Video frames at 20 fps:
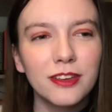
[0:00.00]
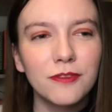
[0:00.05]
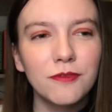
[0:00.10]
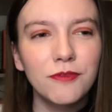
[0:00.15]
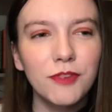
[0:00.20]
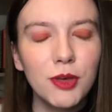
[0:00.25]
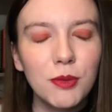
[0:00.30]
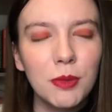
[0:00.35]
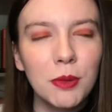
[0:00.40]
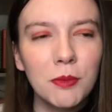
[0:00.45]

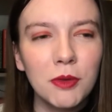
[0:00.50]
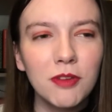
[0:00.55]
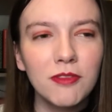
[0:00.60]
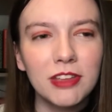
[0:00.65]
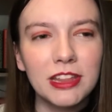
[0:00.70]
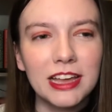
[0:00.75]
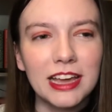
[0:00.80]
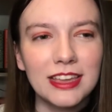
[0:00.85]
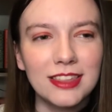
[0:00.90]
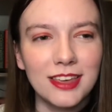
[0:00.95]
film a movie
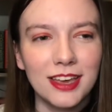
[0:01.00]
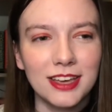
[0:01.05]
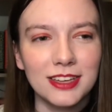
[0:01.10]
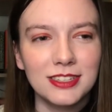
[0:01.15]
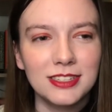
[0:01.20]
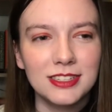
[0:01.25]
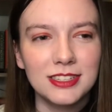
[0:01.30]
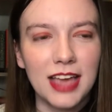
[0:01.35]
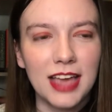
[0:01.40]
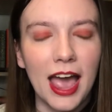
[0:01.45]
like
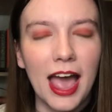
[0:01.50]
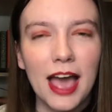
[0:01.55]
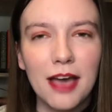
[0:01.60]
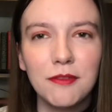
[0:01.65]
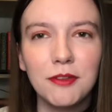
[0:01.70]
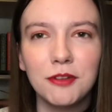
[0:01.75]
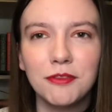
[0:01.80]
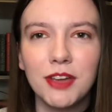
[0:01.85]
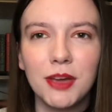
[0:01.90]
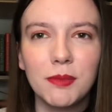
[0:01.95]
this, have
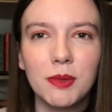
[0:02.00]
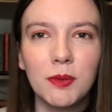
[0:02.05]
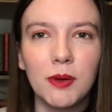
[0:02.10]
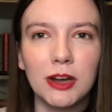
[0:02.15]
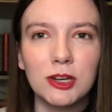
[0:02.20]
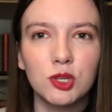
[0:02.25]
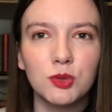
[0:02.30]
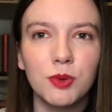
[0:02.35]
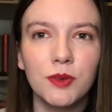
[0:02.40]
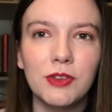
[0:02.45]
your family
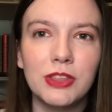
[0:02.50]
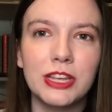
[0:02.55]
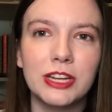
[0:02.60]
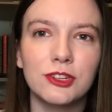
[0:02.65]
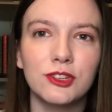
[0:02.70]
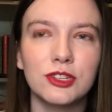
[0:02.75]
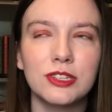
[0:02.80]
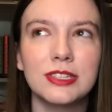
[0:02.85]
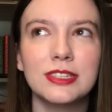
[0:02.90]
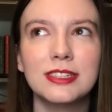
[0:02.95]
watch the movie, then
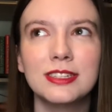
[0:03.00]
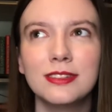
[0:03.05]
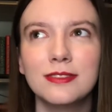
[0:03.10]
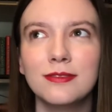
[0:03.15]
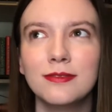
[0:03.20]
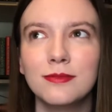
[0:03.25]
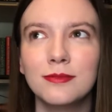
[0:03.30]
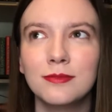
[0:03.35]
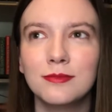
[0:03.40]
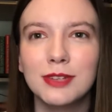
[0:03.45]
just
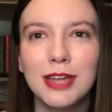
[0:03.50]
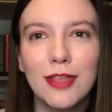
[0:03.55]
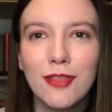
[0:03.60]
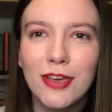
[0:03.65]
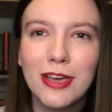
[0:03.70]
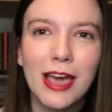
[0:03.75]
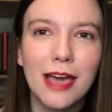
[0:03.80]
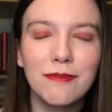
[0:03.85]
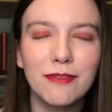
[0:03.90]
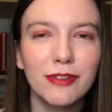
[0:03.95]
pretend
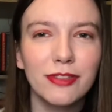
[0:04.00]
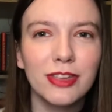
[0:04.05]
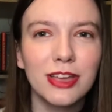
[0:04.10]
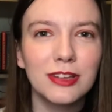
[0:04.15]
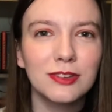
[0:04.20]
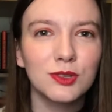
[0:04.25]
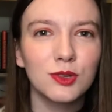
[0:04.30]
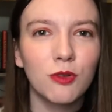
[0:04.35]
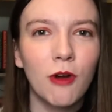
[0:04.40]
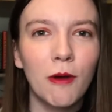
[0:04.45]
like
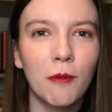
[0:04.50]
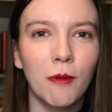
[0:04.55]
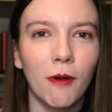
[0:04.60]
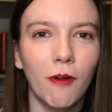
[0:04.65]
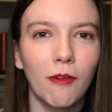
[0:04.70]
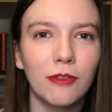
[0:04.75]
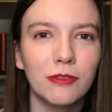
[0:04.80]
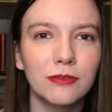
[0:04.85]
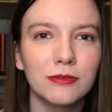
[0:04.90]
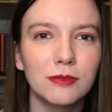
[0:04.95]
everything's
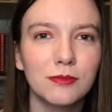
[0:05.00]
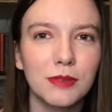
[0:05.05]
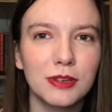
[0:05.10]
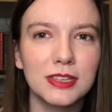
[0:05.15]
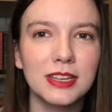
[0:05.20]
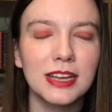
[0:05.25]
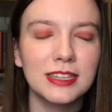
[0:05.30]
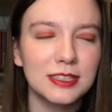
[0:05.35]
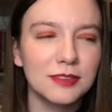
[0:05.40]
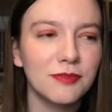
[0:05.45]
normal,
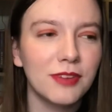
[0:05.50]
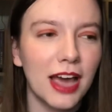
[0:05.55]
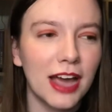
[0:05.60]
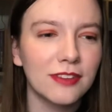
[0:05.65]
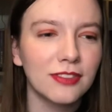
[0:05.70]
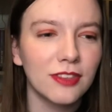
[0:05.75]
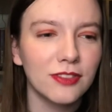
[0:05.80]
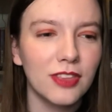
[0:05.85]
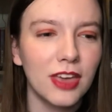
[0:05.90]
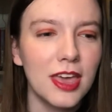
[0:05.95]
besides the fact
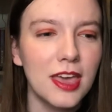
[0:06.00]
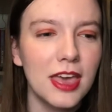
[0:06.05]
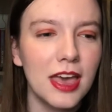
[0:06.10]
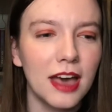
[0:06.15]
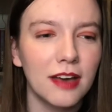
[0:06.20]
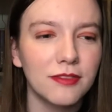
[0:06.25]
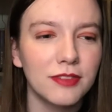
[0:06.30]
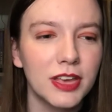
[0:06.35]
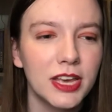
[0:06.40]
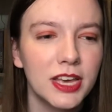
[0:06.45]
that they
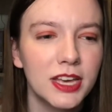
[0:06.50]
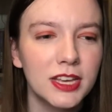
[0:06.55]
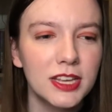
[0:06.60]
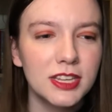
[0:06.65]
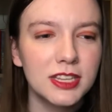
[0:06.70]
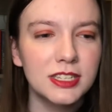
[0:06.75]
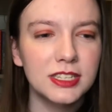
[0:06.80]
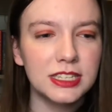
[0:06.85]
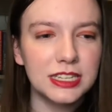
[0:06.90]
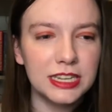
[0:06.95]
have
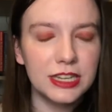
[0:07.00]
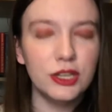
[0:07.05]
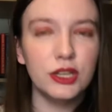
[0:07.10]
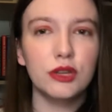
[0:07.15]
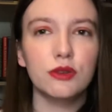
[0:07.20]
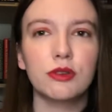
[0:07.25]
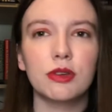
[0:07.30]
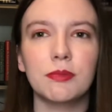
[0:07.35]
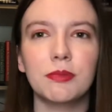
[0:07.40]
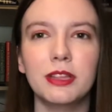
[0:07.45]
seen
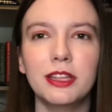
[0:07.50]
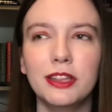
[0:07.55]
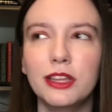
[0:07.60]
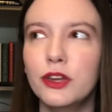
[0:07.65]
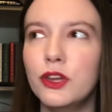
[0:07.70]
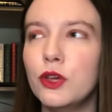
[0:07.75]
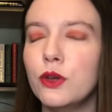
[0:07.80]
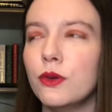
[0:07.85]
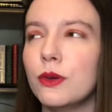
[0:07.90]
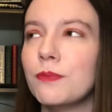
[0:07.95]
you completely
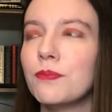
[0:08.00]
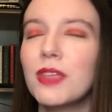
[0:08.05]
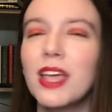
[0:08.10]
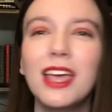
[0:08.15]
nude?